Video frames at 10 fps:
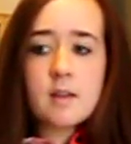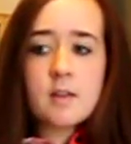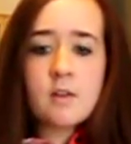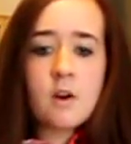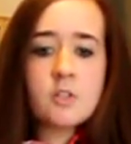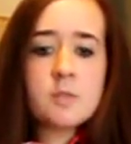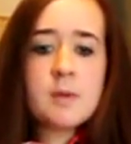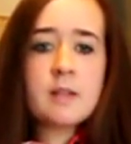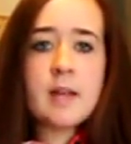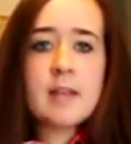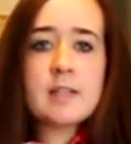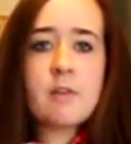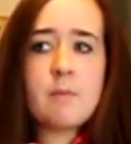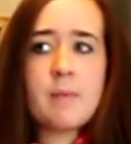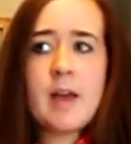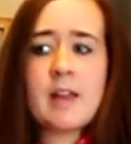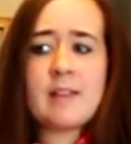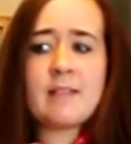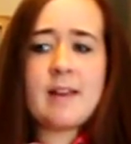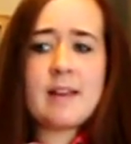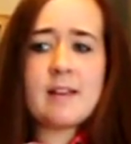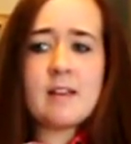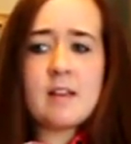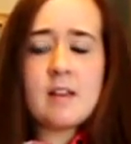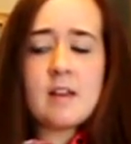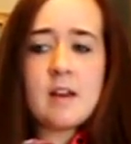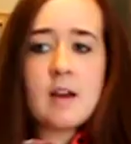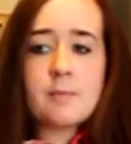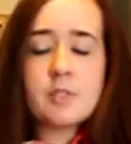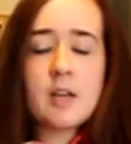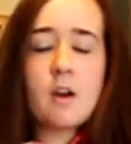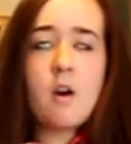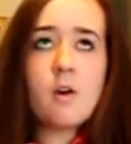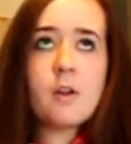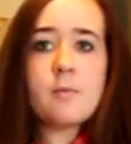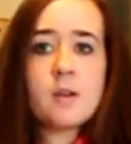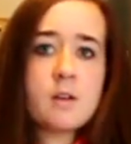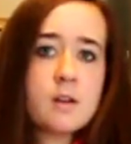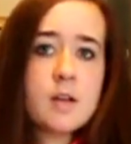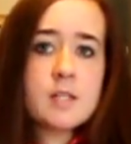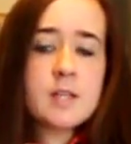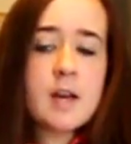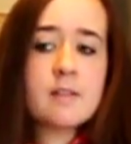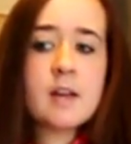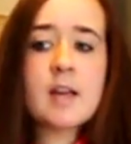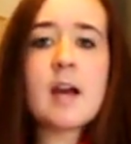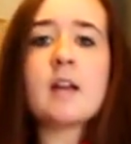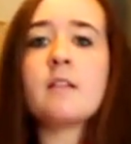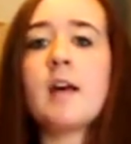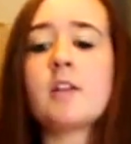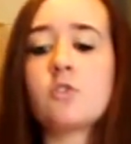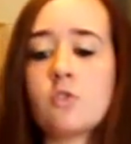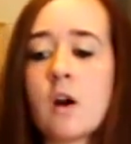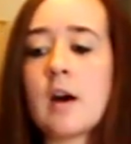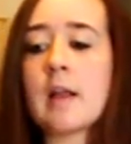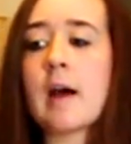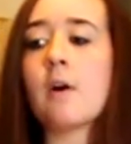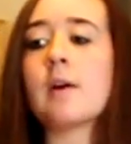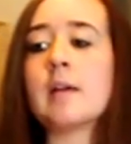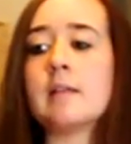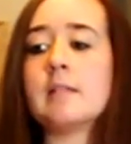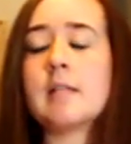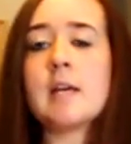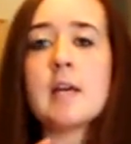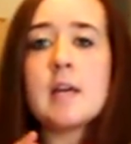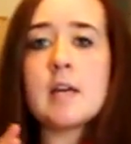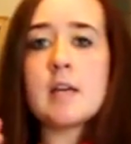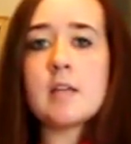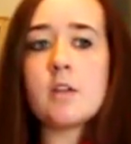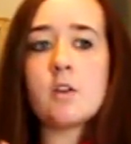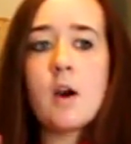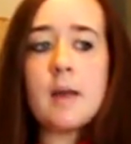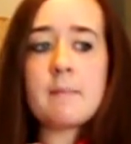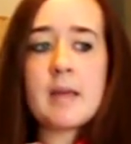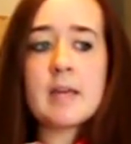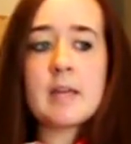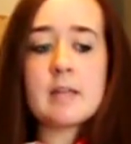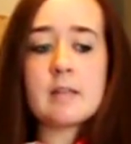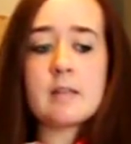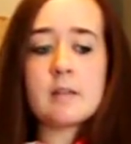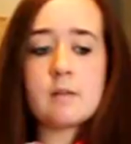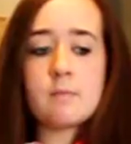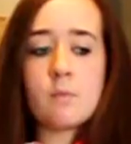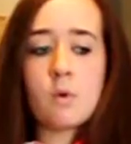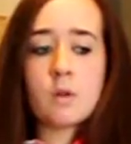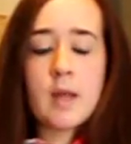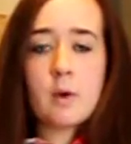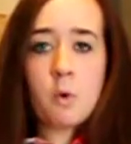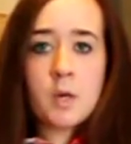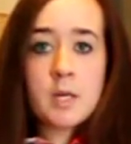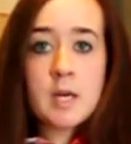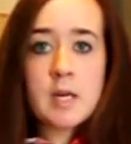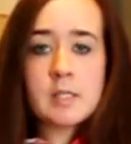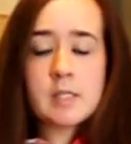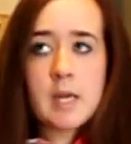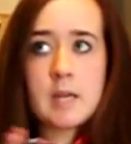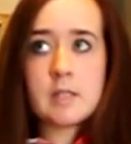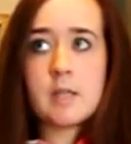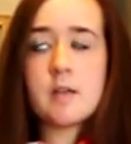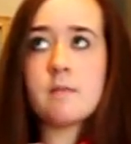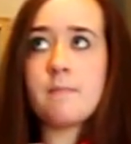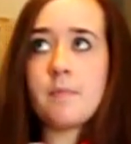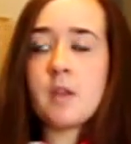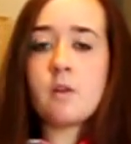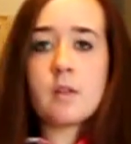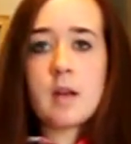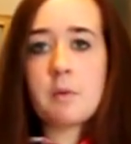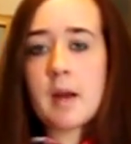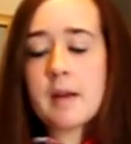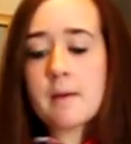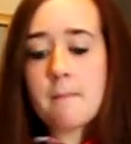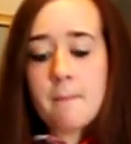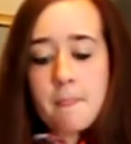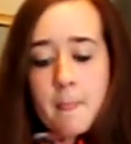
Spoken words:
You know, I'll just be laying down in bed and, I'm just oh, that'd be a good idea, and then I kind of, draw it out, and, you know, I make it more, organized, and, you know, then I write it.